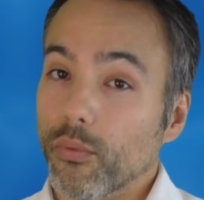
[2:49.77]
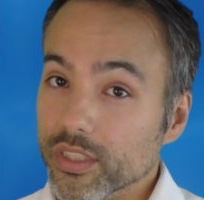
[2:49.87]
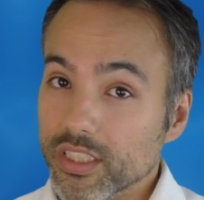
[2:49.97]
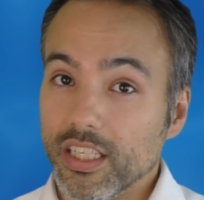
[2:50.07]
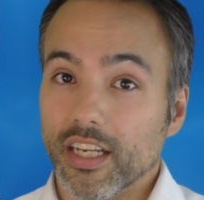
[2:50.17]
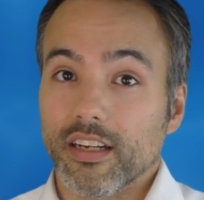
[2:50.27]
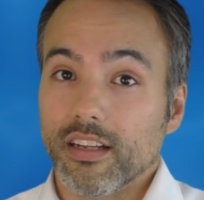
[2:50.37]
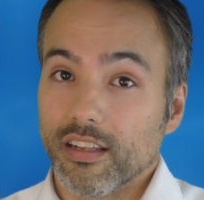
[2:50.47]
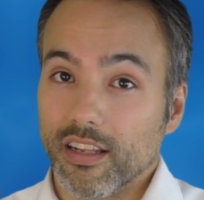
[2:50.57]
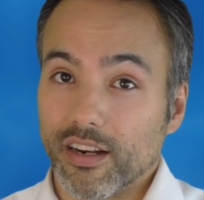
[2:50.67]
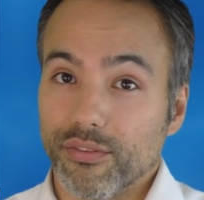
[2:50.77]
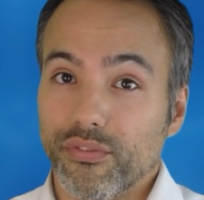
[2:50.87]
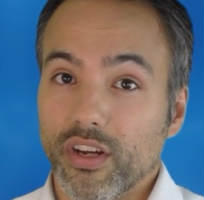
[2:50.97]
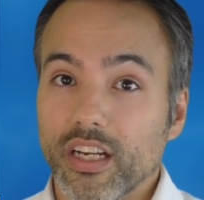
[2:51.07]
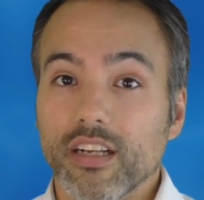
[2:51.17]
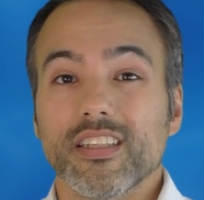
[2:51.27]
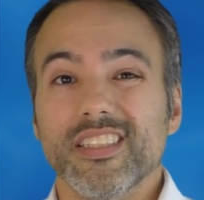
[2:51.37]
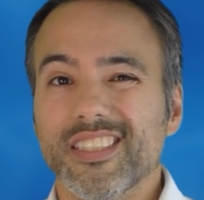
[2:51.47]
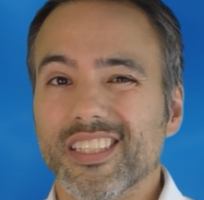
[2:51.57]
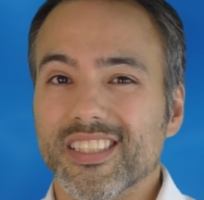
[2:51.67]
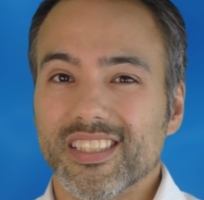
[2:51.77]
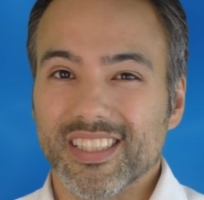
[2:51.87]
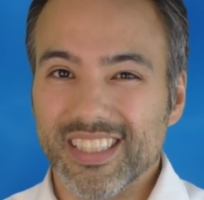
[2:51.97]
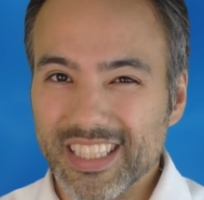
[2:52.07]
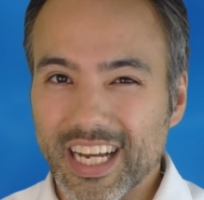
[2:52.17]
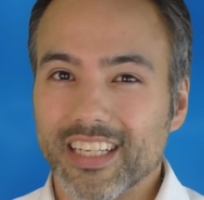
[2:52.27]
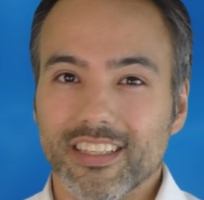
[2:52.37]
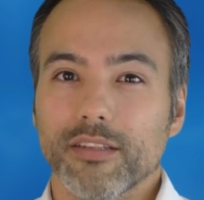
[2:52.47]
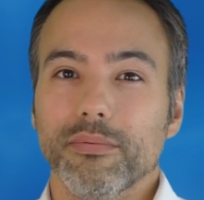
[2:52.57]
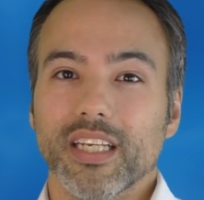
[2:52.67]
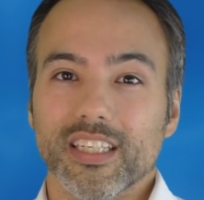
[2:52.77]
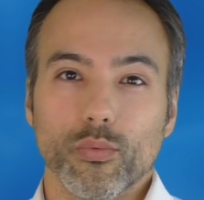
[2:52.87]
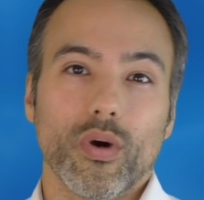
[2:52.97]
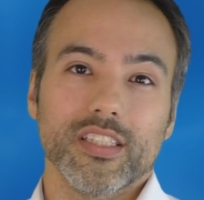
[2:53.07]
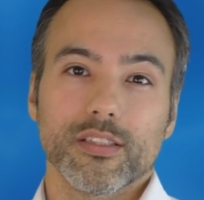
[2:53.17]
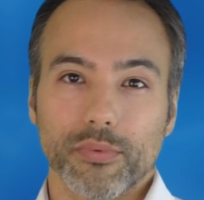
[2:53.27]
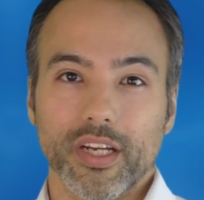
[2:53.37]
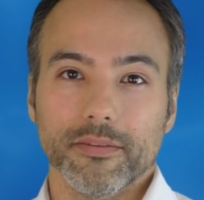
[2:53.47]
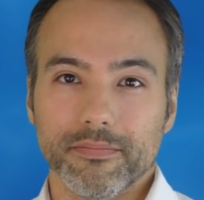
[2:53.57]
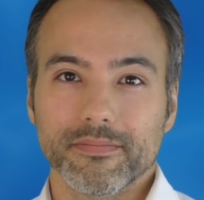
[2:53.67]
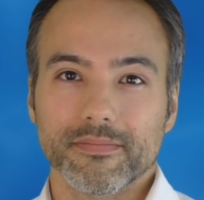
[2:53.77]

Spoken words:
Once again, a lot of fun, just not going to be as widespread.